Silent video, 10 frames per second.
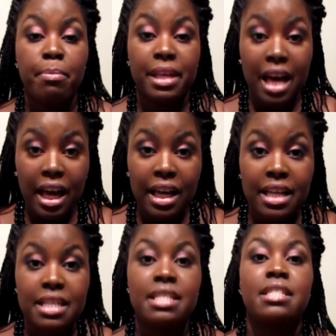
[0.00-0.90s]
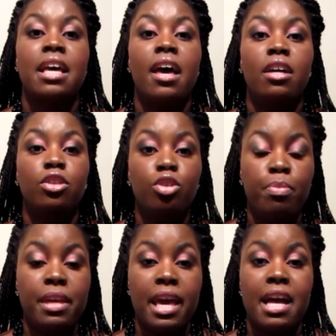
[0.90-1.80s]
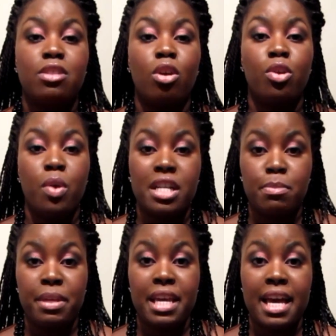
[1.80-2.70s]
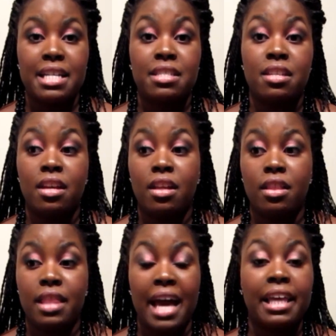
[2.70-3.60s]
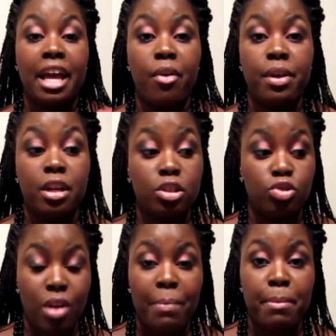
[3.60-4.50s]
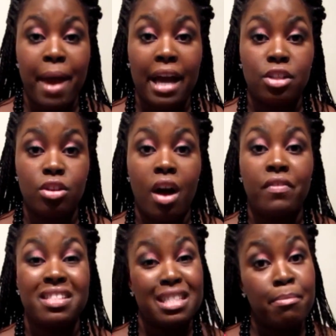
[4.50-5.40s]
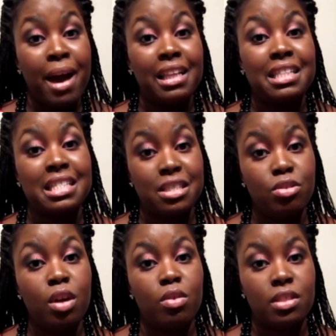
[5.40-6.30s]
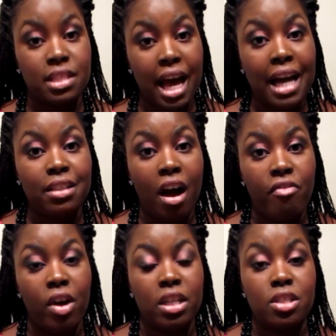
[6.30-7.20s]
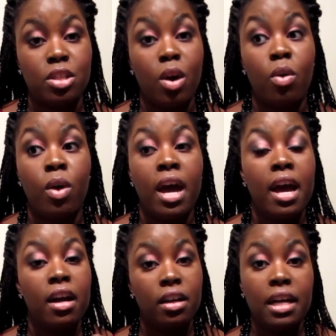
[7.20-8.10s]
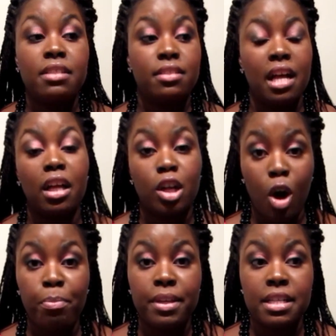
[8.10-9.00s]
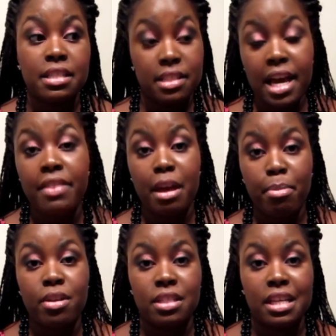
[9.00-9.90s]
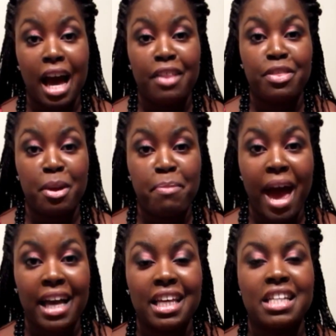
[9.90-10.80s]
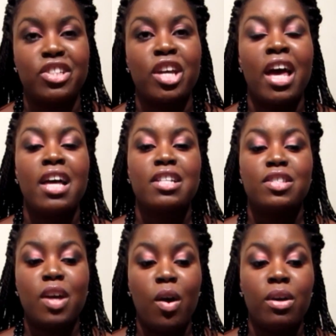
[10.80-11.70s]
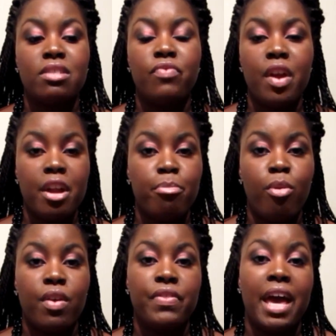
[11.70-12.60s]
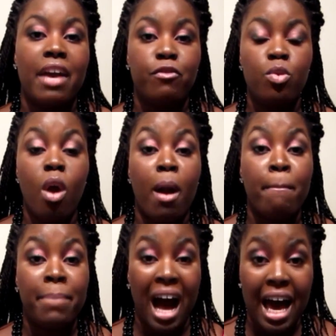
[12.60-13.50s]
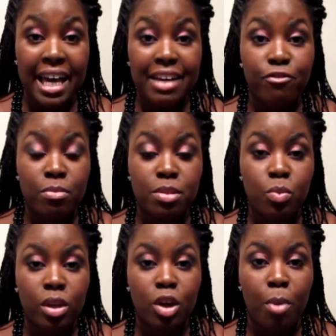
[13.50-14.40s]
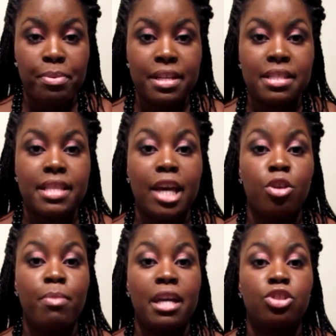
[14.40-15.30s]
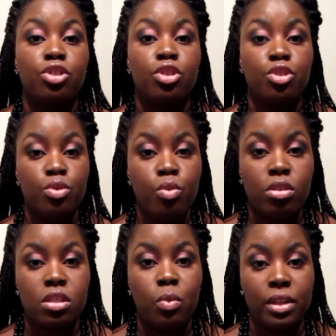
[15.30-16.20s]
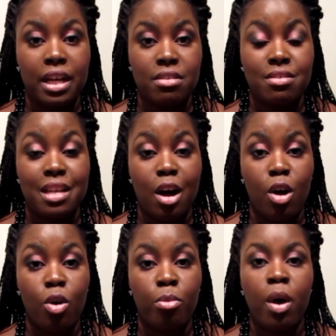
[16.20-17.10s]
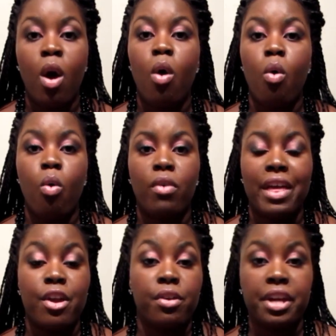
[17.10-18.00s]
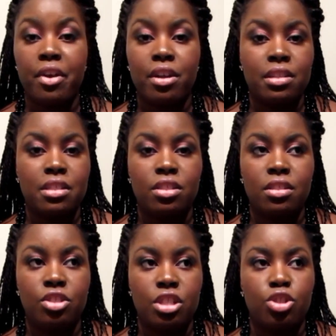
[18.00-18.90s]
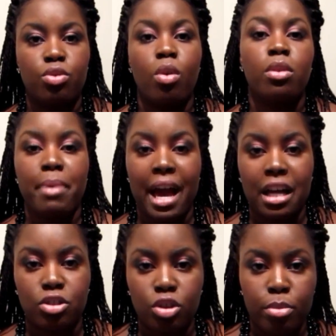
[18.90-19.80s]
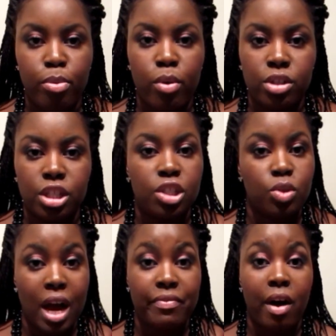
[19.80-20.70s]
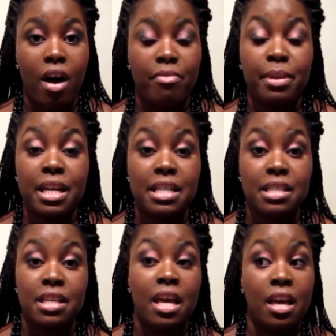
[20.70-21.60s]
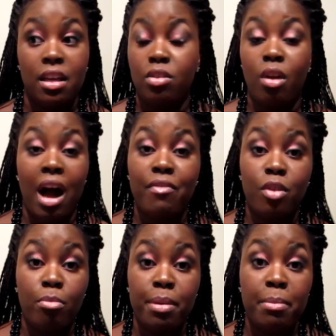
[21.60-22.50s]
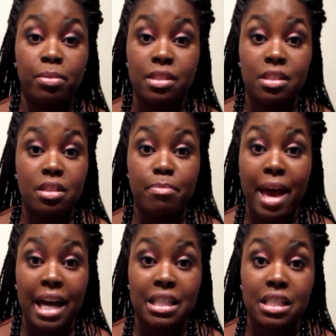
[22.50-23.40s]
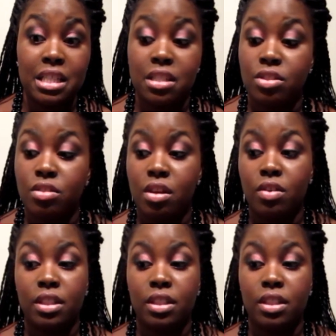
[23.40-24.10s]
because UPS or USPS, that carrier dropped the package off and somebody, signed off on it. So it's telling Copious, yeah, that person got their package. So it's very important that if you are buying from someone on Copious, that you make sure you or someone else is at home, or that your carrier doesn't just throw the package on your porch and drive off. Because, I've known people to steal packages, and